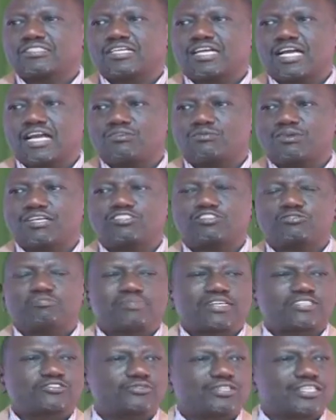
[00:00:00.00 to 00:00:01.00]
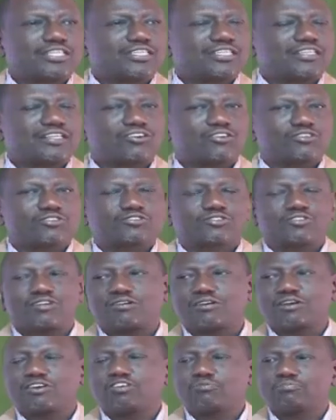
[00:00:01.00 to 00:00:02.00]
I want to persuade also
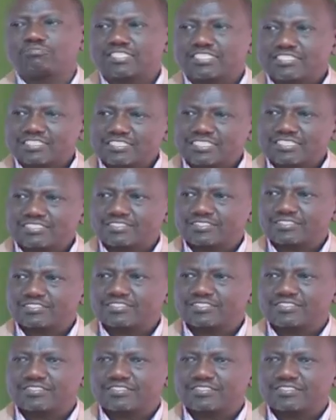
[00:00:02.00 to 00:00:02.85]
our competitors.